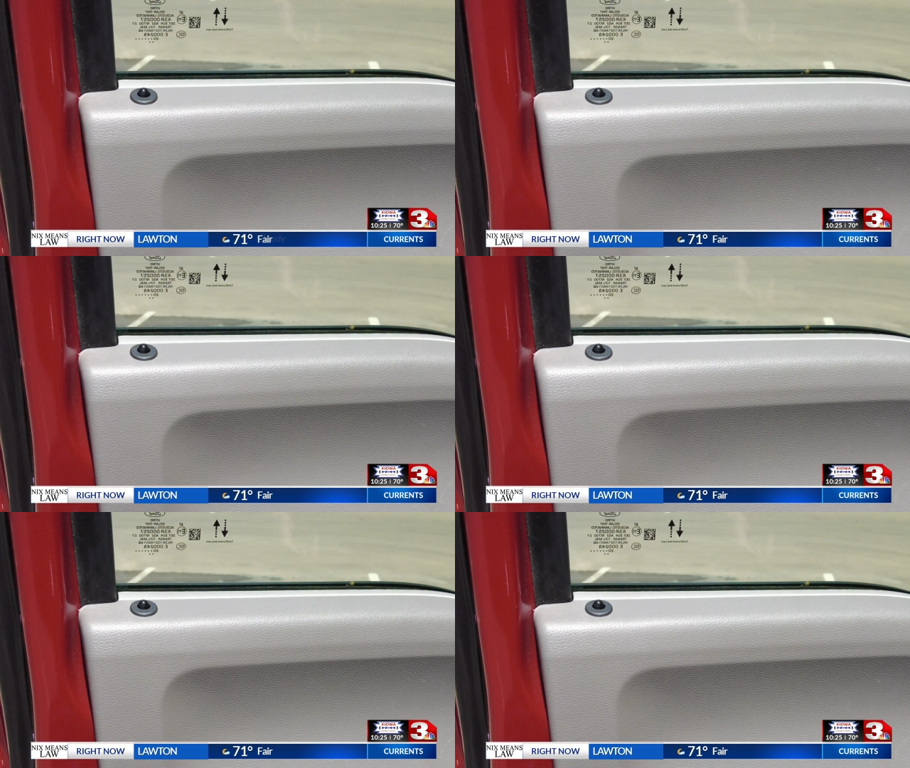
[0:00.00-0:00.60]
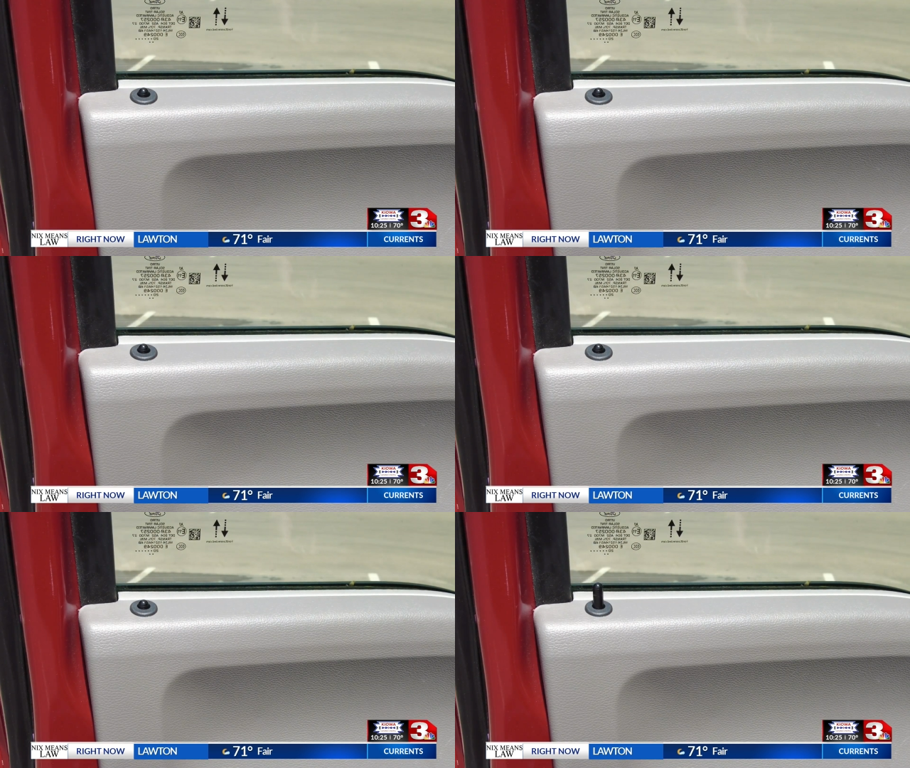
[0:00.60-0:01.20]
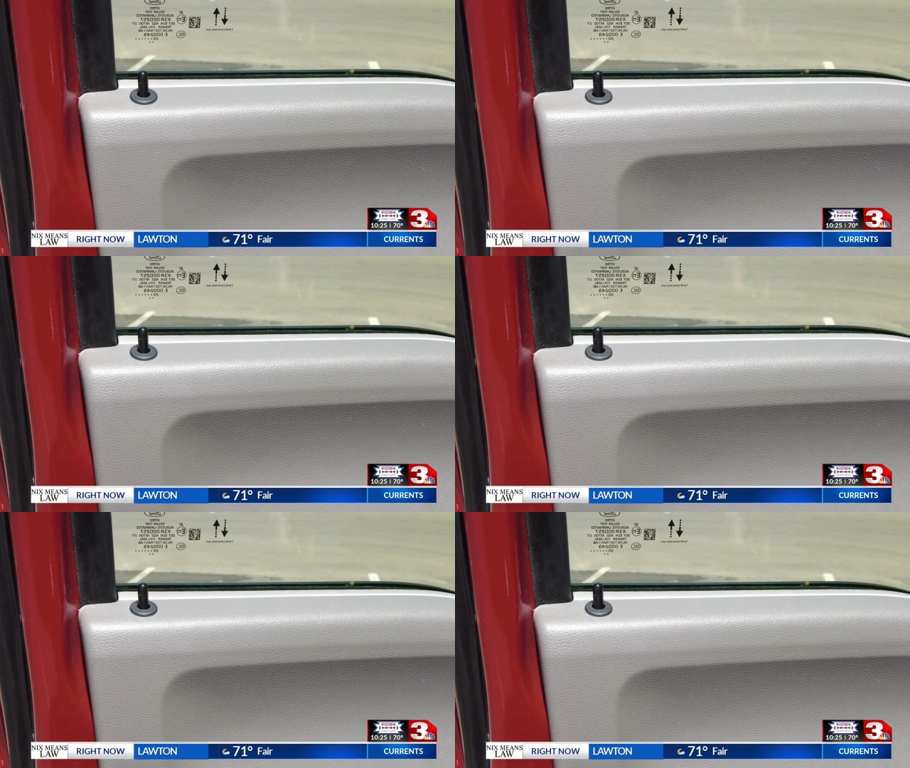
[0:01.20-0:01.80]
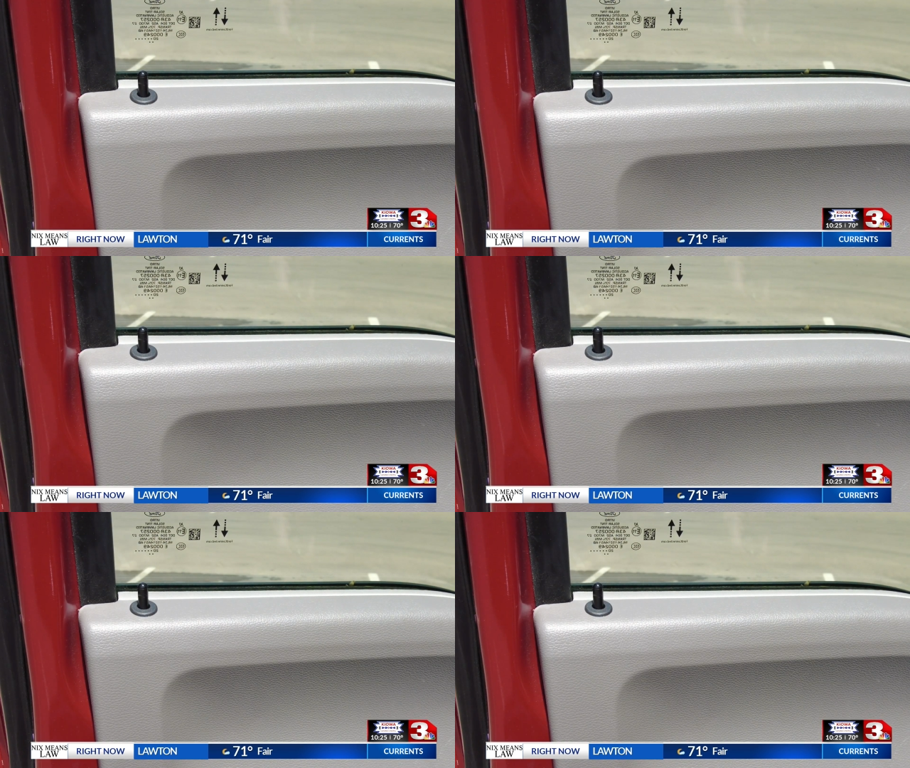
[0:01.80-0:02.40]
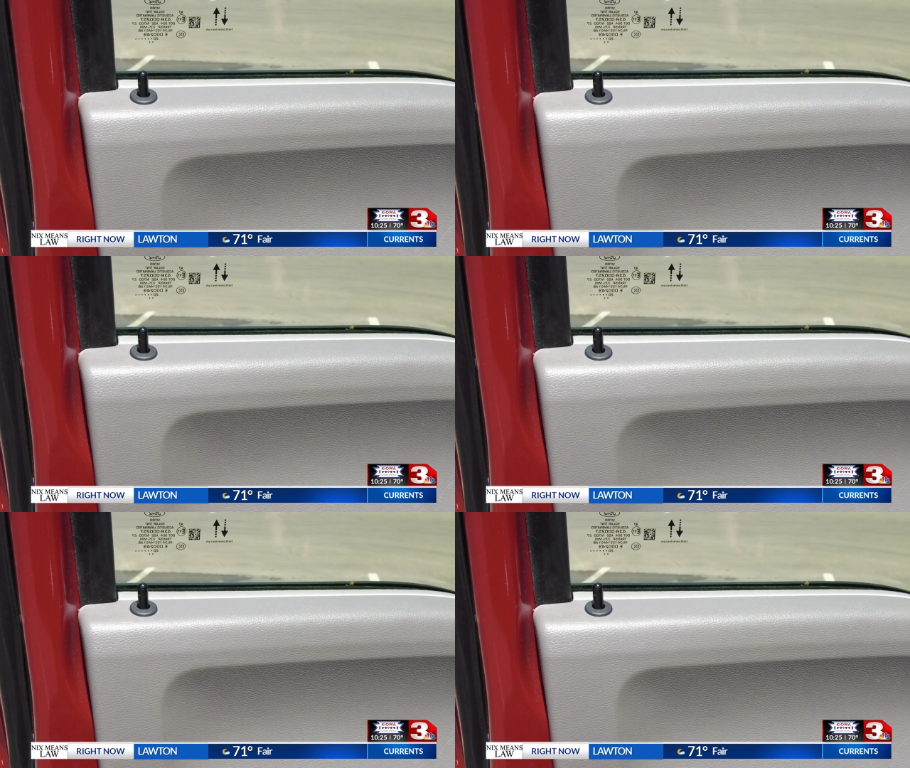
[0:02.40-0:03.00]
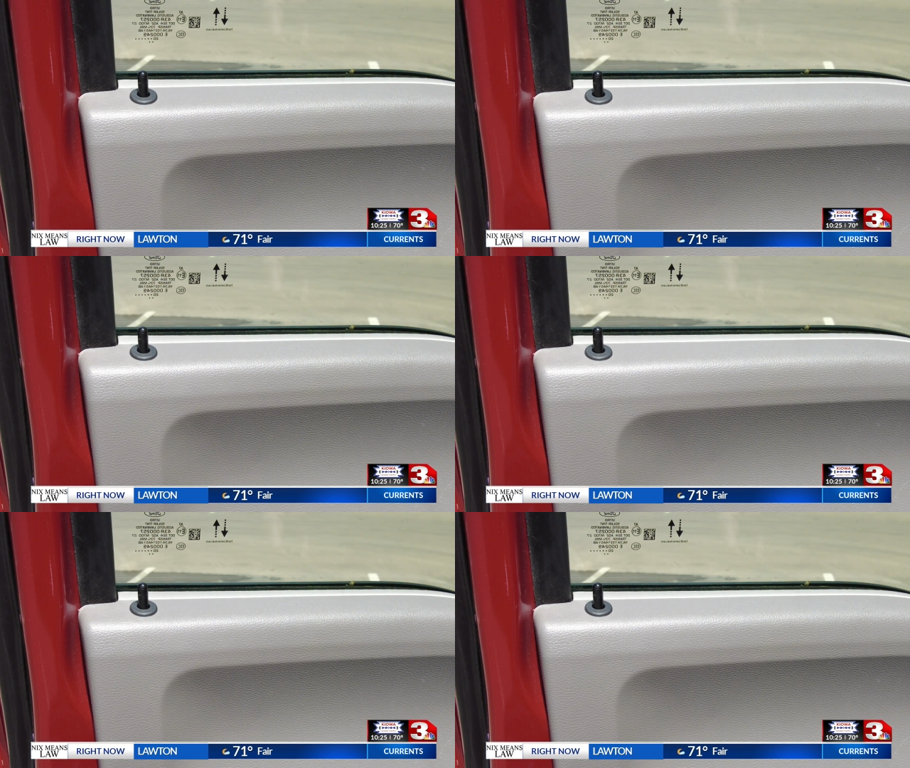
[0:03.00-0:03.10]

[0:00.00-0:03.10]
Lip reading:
(no speaker visible)